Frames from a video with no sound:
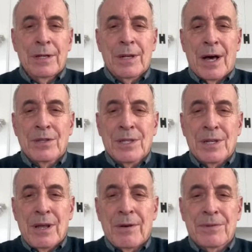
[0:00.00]

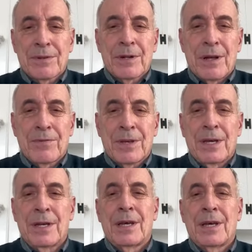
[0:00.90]
Donaldson Luf-
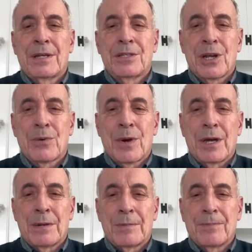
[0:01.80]
Lufkin and
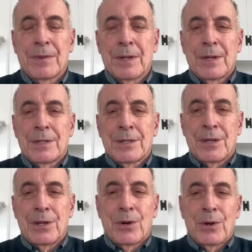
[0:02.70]
Jenrette
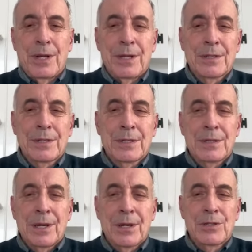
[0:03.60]
Securities,
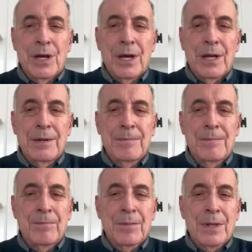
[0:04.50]
DLJ.
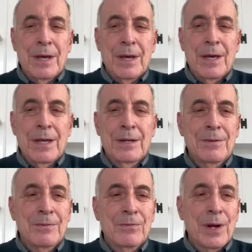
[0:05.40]

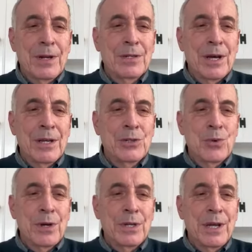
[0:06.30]
And Fred uh,
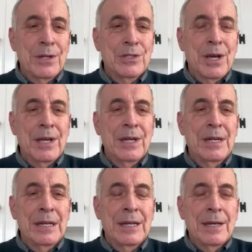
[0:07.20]
joined DLJ
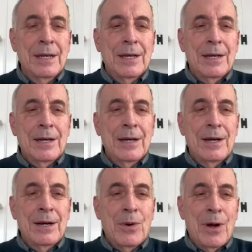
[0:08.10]
in
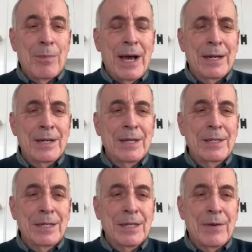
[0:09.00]
uh, a while back,
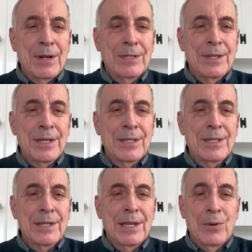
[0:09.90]

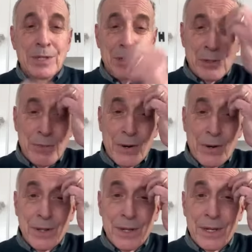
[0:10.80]
1976. He was
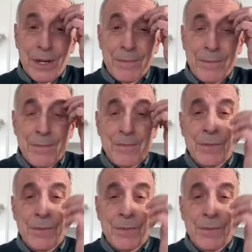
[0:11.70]
instrumental in um,